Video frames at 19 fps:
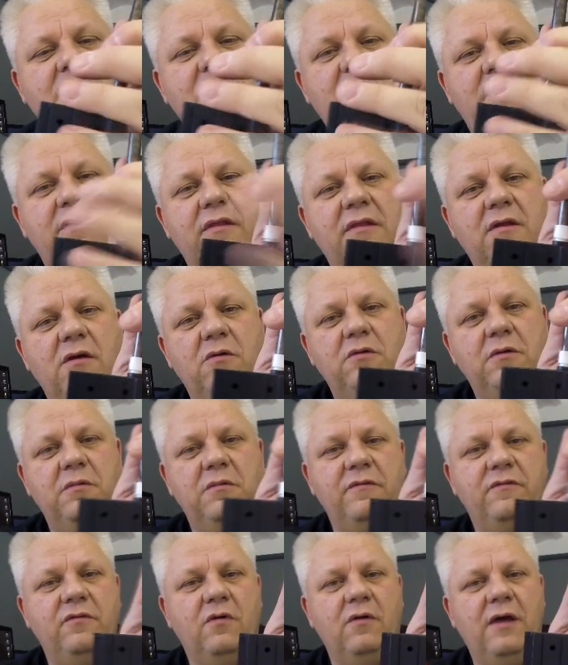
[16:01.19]
and then hold it
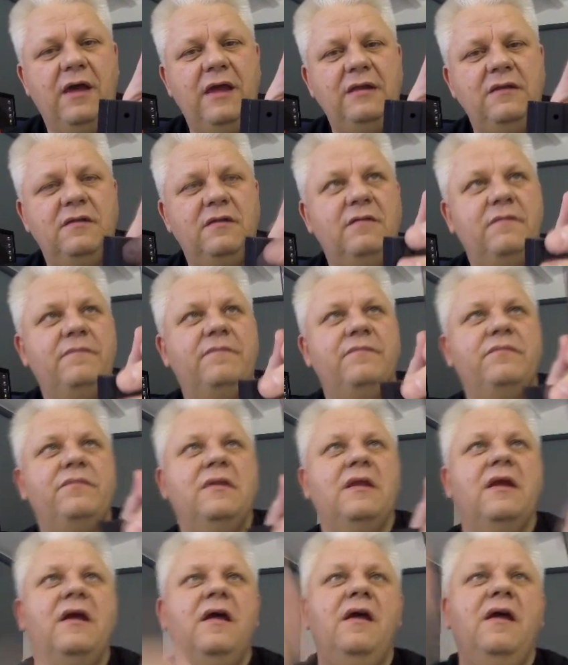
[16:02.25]
with your hand.
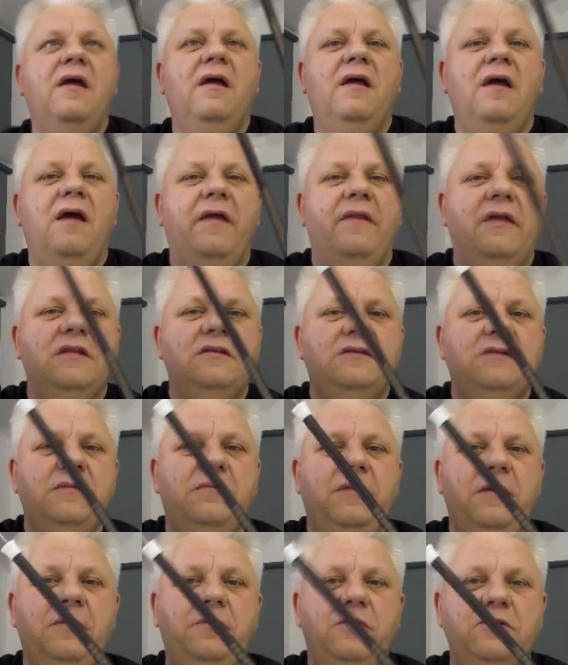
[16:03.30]
And then
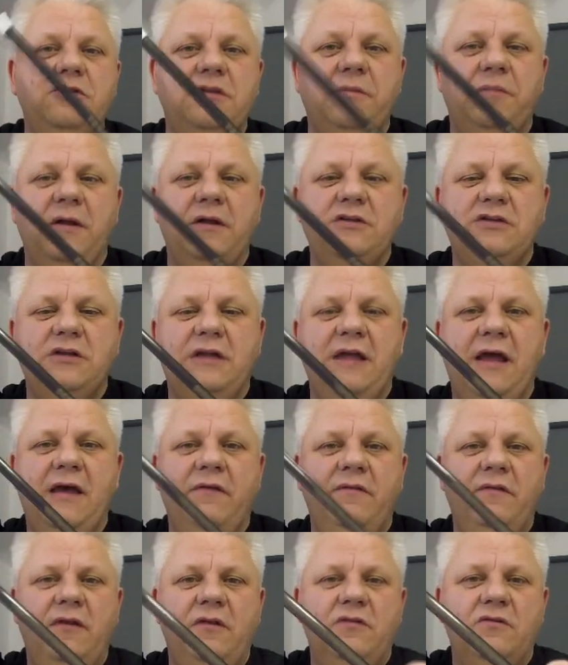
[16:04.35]
simply push the plunger
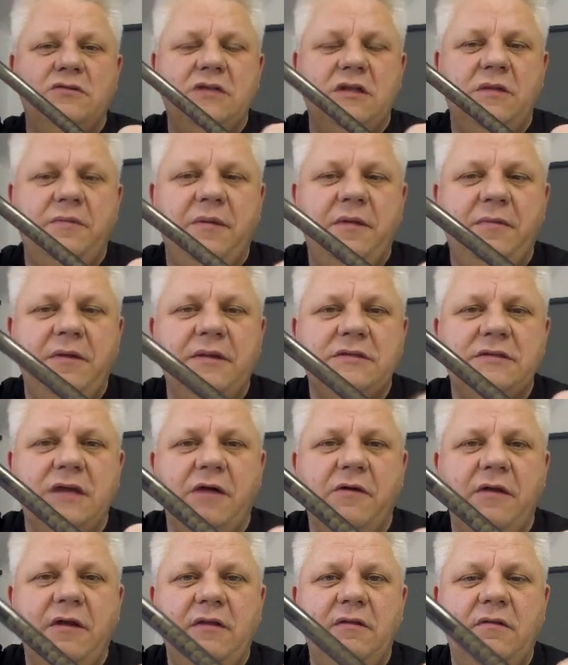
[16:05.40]
down and you'll see the BBs
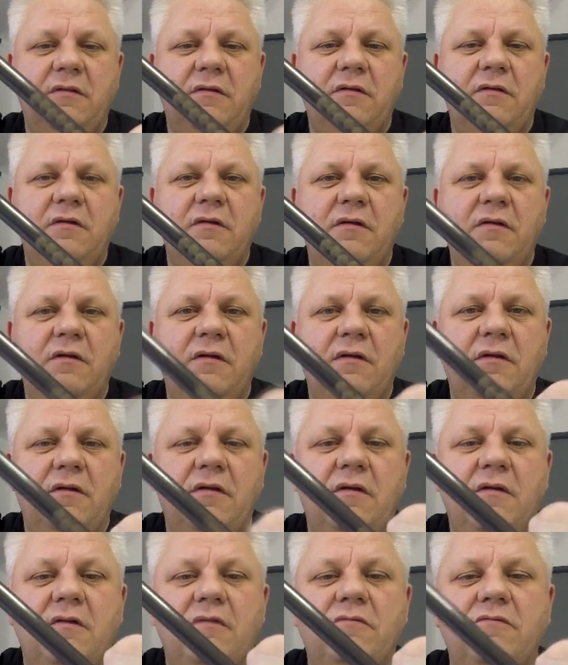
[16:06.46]
go in.
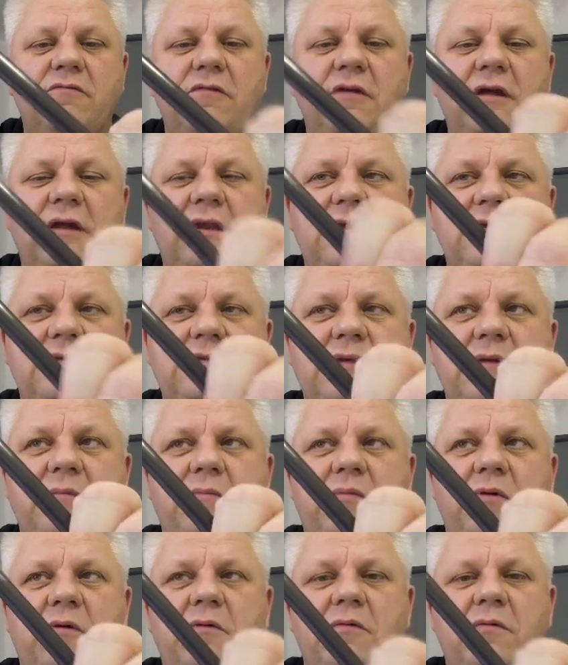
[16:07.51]
Really
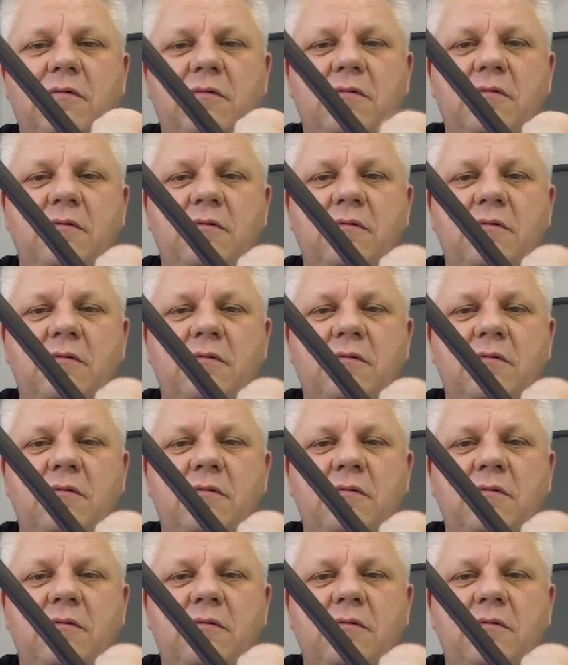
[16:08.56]
simple.